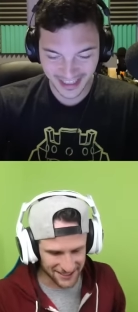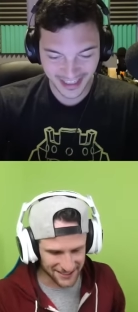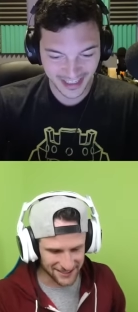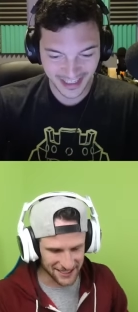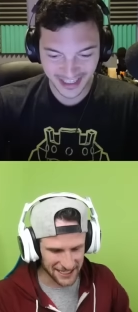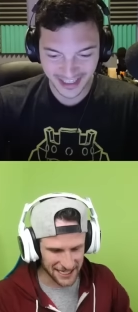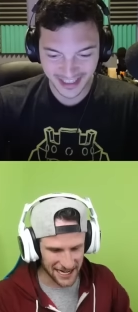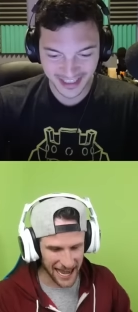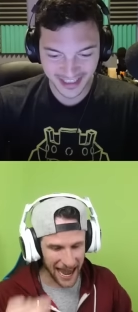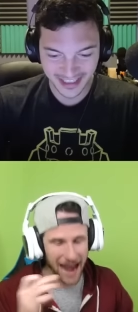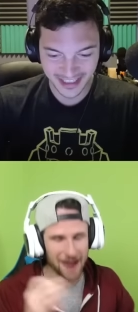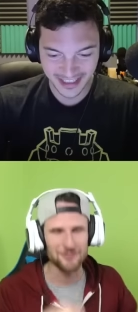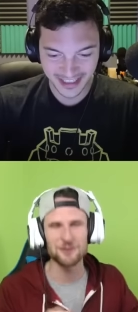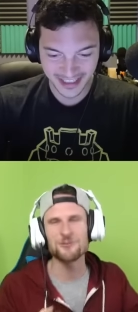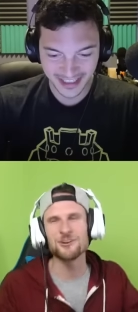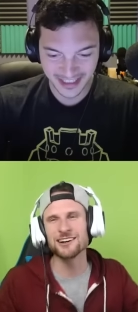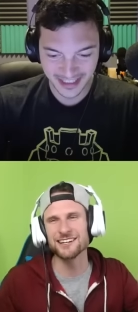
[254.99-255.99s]
Speaker 1: is gonna
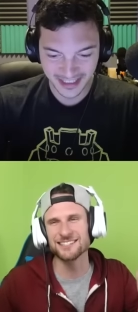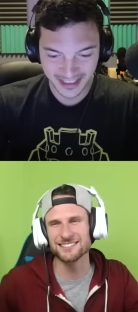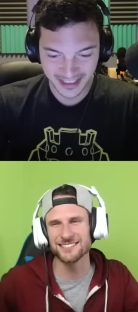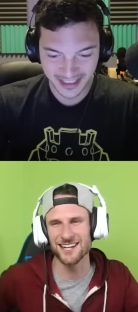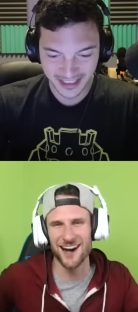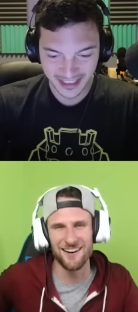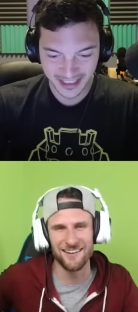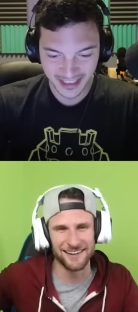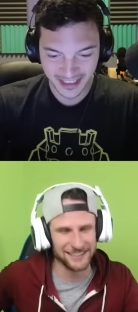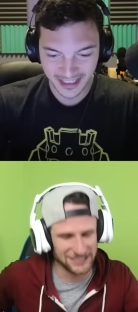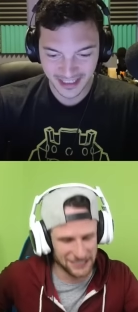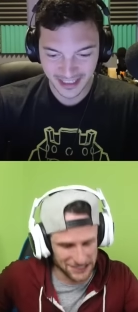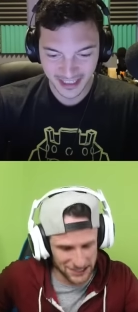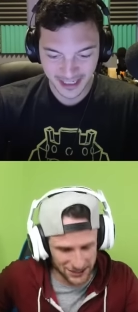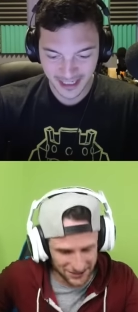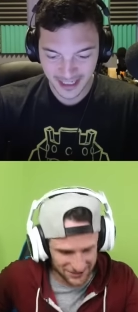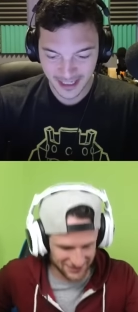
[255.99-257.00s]
everyone is going to
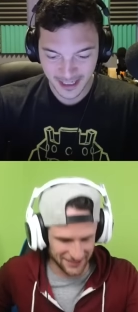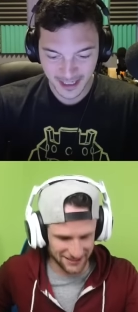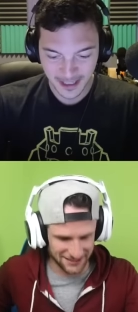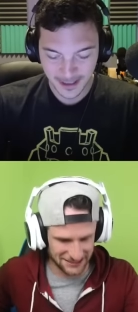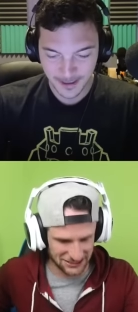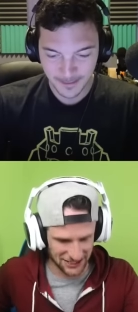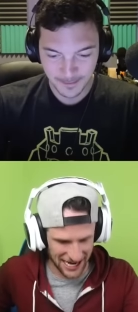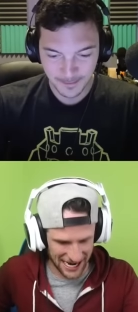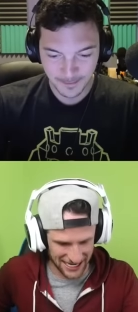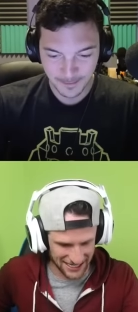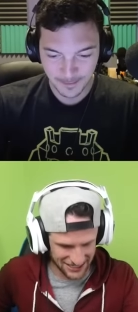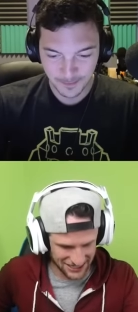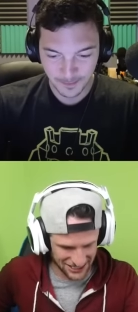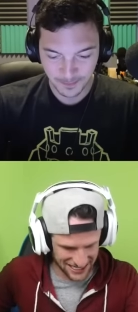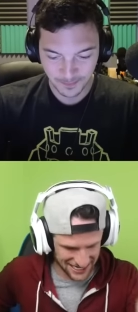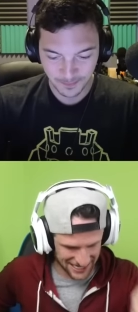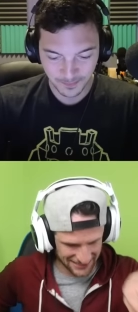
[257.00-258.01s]
use this
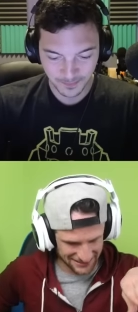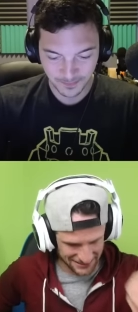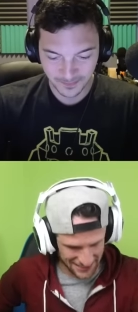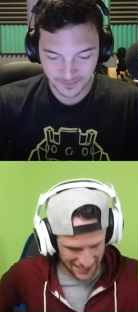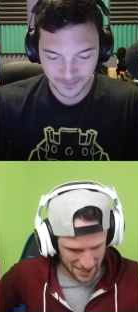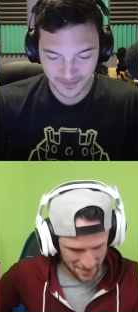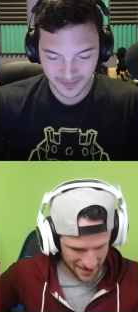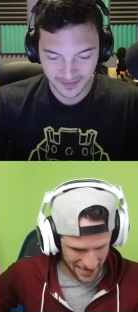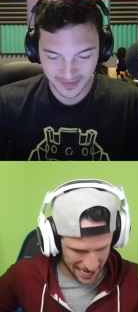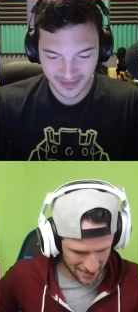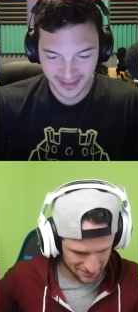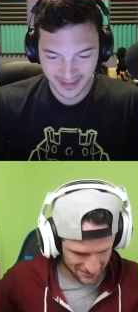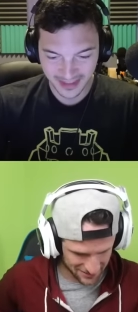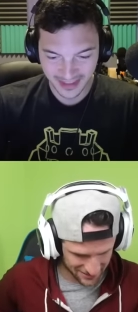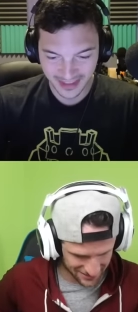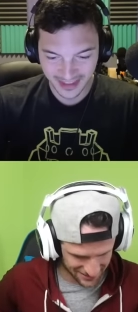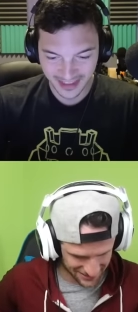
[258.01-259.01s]
strategy. It's gonna be
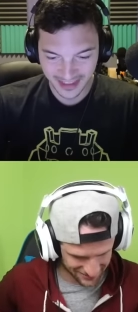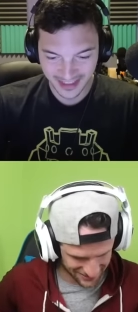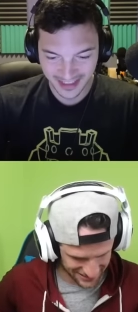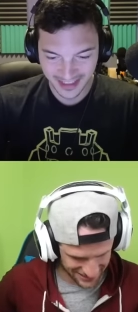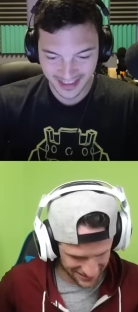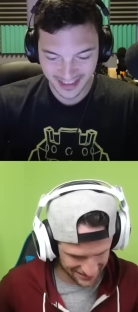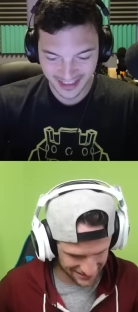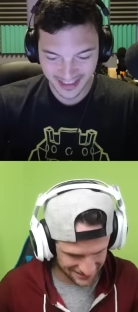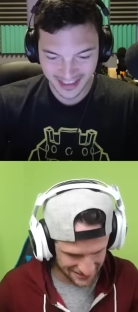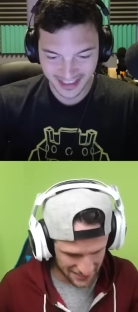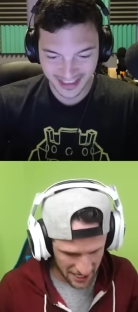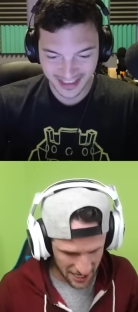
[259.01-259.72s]
absolutely ridiculous.